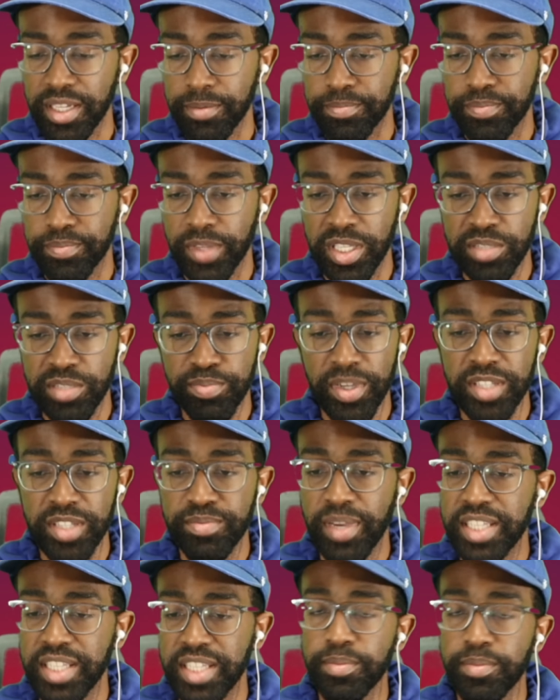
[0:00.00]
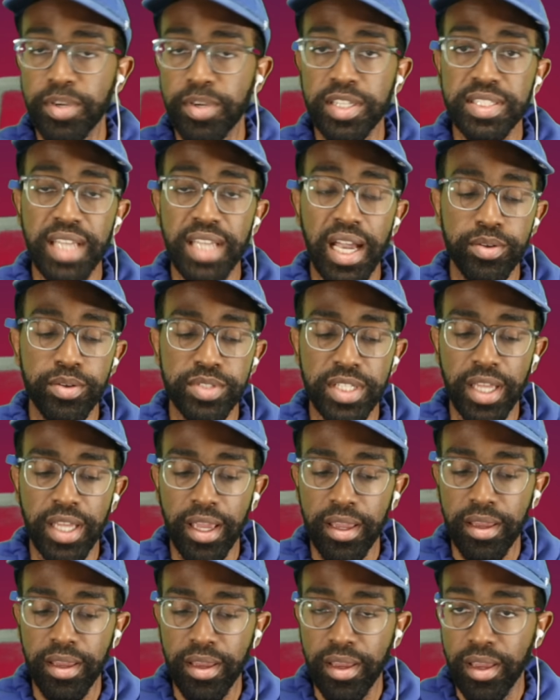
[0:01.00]
He's he's made some good tackles today,
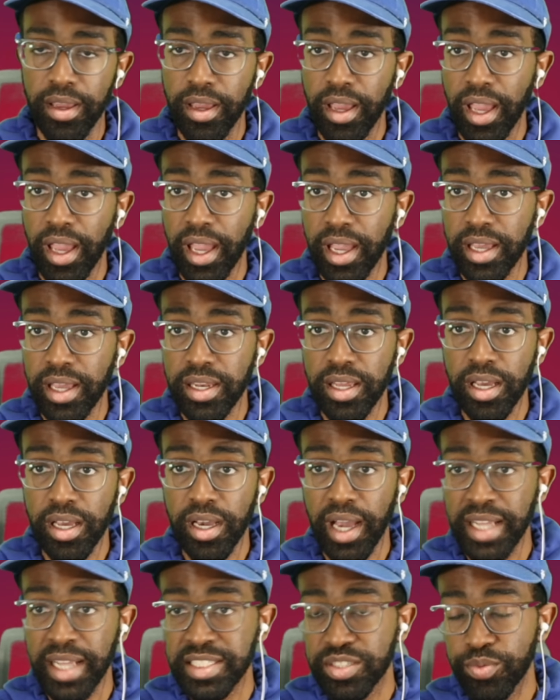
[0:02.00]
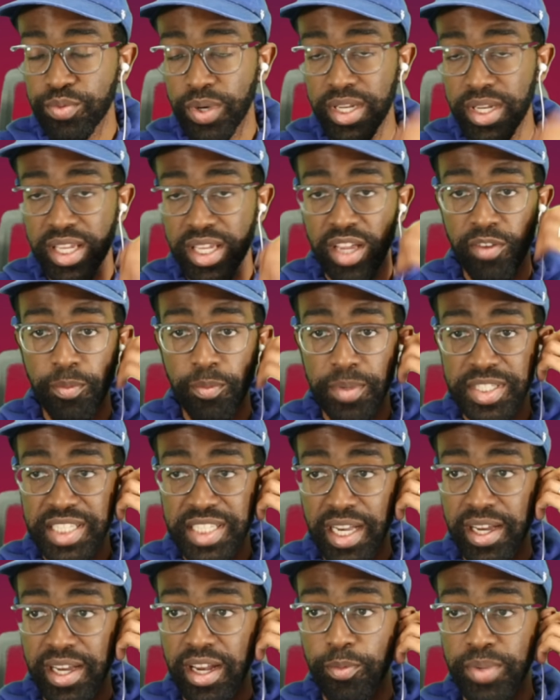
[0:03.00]
and uh, I just wanted to give him a shout
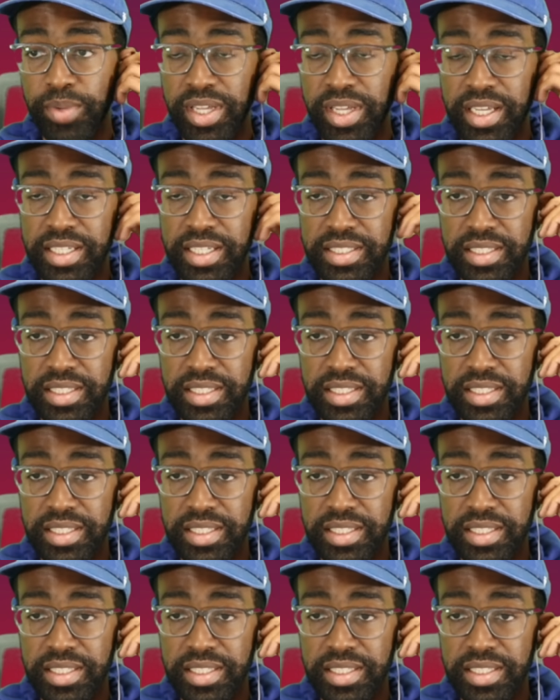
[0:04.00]
out because